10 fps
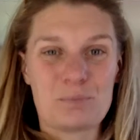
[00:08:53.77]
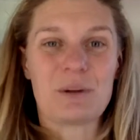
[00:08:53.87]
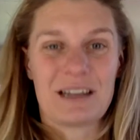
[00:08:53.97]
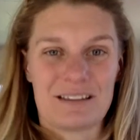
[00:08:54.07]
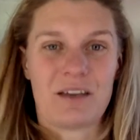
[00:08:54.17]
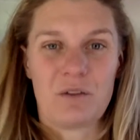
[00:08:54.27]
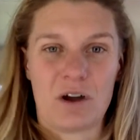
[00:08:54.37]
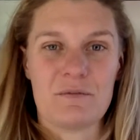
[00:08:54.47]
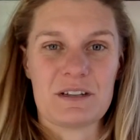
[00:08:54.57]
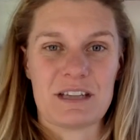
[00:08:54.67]
but let's have a
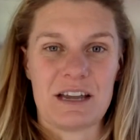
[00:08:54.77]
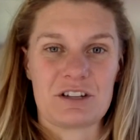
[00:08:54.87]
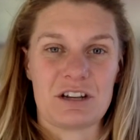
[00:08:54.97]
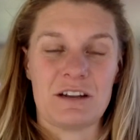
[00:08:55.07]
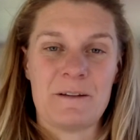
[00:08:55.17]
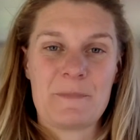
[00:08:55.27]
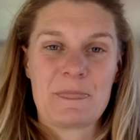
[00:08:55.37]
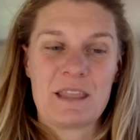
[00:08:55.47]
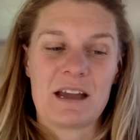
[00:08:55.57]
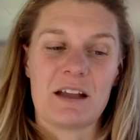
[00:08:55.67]
conversation.
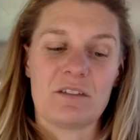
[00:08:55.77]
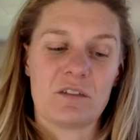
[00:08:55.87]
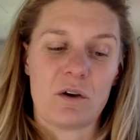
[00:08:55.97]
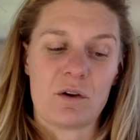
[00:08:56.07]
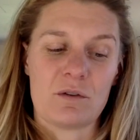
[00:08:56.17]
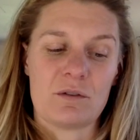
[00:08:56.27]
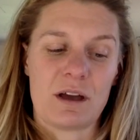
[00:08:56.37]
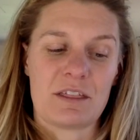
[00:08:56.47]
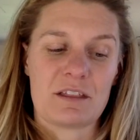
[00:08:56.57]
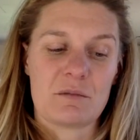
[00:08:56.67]
And so
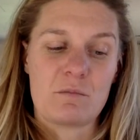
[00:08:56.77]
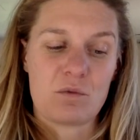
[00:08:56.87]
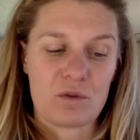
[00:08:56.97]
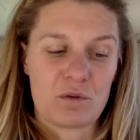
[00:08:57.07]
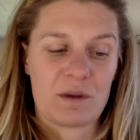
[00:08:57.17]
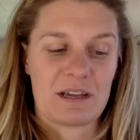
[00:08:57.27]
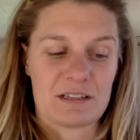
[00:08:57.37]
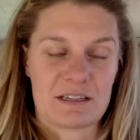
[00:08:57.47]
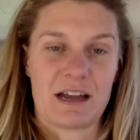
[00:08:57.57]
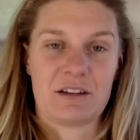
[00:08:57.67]
I think the more that we can
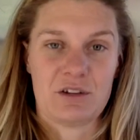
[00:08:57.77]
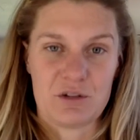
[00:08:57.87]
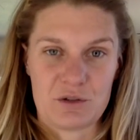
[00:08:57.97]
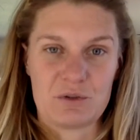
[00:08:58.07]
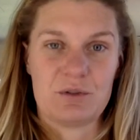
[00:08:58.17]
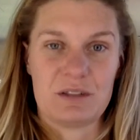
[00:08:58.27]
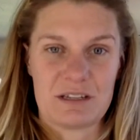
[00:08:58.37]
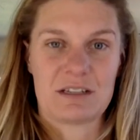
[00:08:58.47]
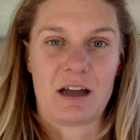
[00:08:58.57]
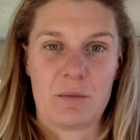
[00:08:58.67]
start to do
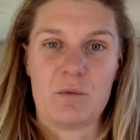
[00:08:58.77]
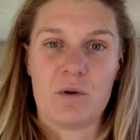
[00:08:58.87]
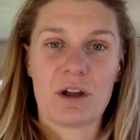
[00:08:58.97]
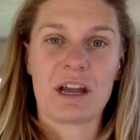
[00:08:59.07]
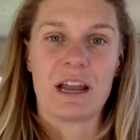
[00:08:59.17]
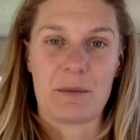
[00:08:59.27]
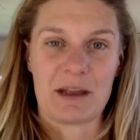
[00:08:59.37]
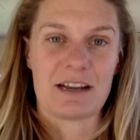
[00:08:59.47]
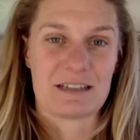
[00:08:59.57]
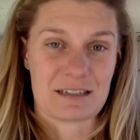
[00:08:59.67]
this type of work in our
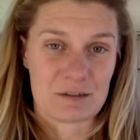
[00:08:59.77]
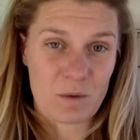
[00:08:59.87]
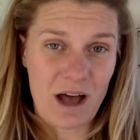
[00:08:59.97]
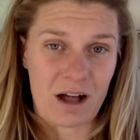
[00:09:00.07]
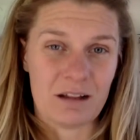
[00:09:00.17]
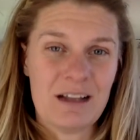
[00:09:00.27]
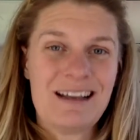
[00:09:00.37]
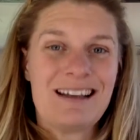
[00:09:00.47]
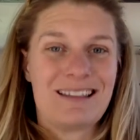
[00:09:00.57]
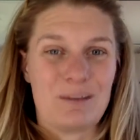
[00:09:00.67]
meetings as well,
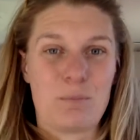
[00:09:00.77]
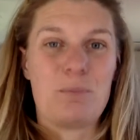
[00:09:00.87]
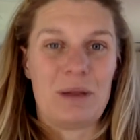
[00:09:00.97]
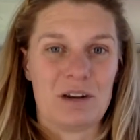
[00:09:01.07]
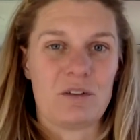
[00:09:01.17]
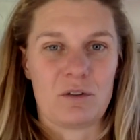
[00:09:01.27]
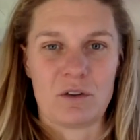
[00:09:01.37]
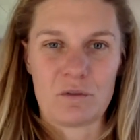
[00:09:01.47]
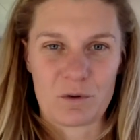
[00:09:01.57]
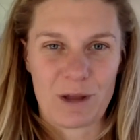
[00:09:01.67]
the better those
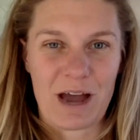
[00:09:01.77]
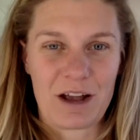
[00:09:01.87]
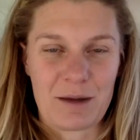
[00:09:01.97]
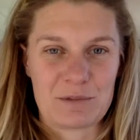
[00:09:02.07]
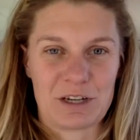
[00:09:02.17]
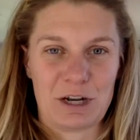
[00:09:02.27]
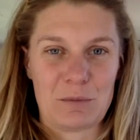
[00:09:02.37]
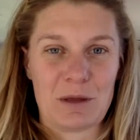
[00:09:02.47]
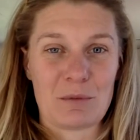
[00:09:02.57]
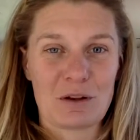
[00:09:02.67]
overall outcomes are going to
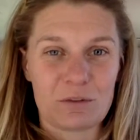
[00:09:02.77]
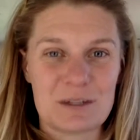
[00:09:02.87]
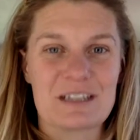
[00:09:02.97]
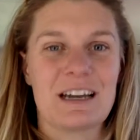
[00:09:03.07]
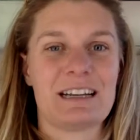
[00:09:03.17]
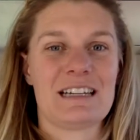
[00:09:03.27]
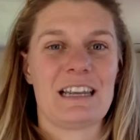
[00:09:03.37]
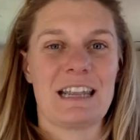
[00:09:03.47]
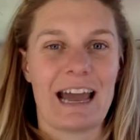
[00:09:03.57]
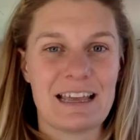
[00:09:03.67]
be, because we're starting to
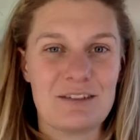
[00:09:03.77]
lay